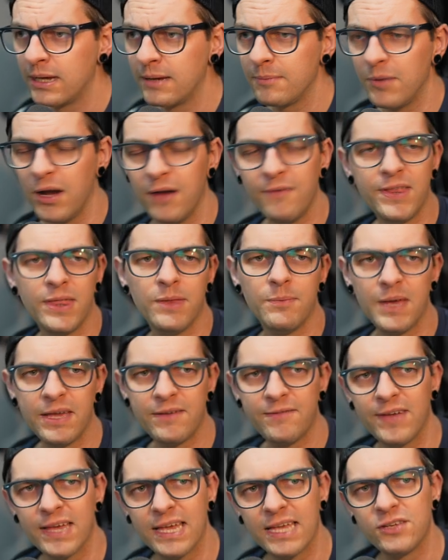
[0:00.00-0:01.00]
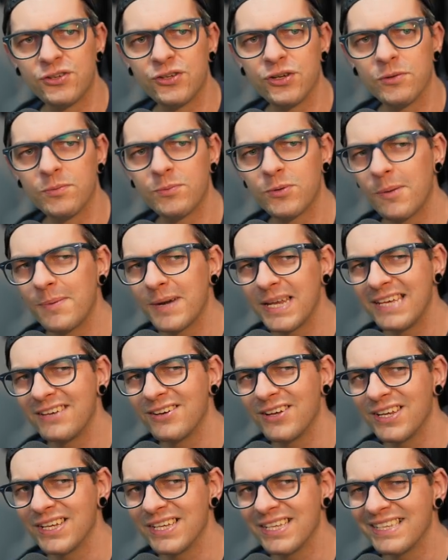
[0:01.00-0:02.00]
But I think the big thing is you're probably
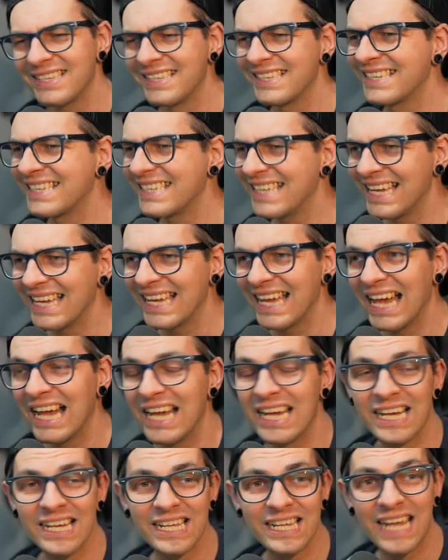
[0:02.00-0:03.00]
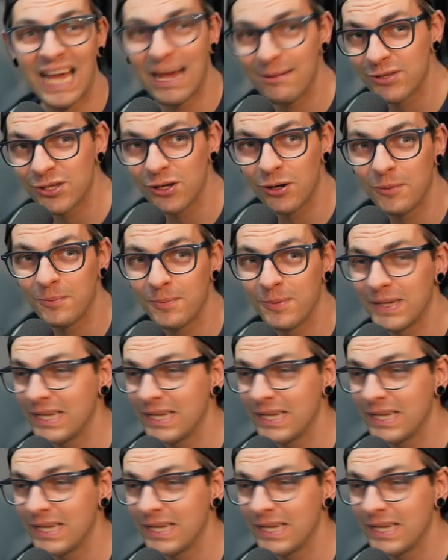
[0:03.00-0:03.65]
going to stick a laptop